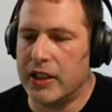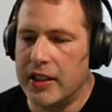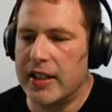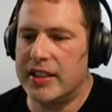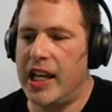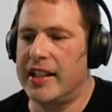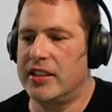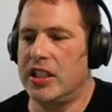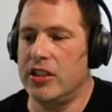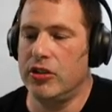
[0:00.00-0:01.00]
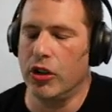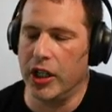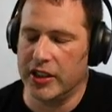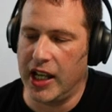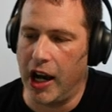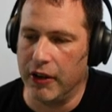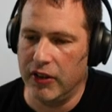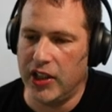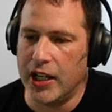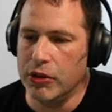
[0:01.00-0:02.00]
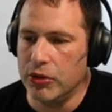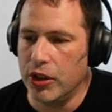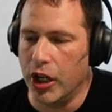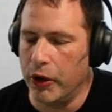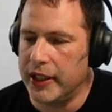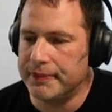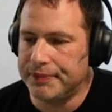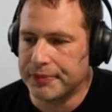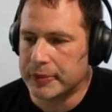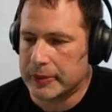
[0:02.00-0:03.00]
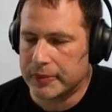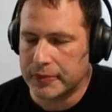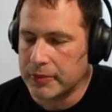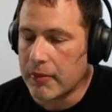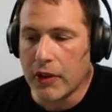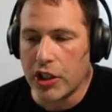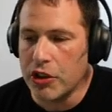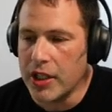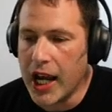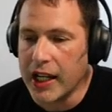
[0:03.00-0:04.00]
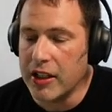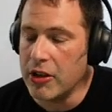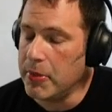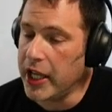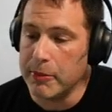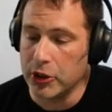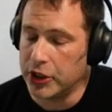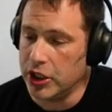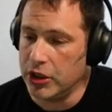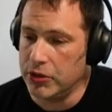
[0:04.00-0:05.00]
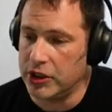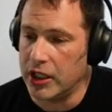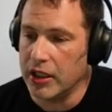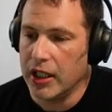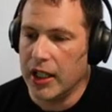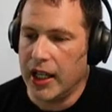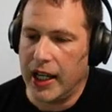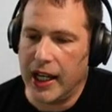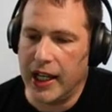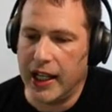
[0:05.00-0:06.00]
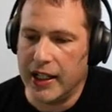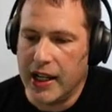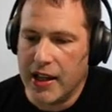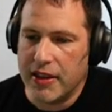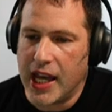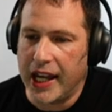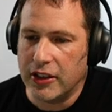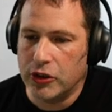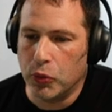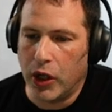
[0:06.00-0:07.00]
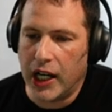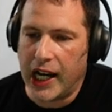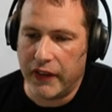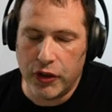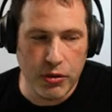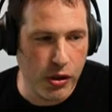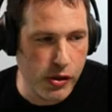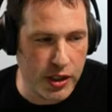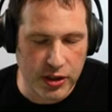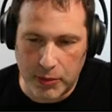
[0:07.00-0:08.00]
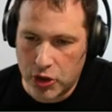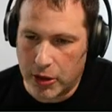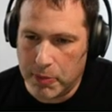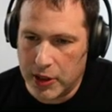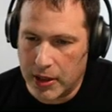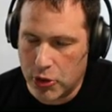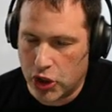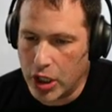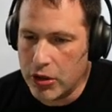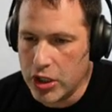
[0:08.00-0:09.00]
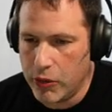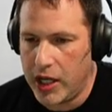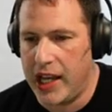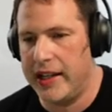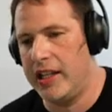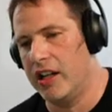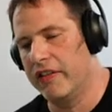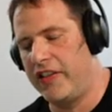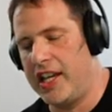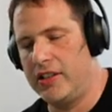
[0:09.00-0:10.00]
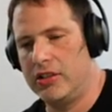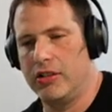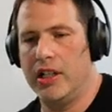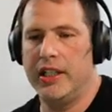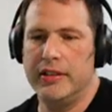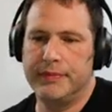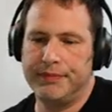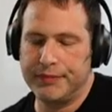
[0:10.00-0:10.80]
to test these dogs out. If they don't know it, you're not going to be able to use it. And that's why, if you notice, I'm showing you ahead here, phase three.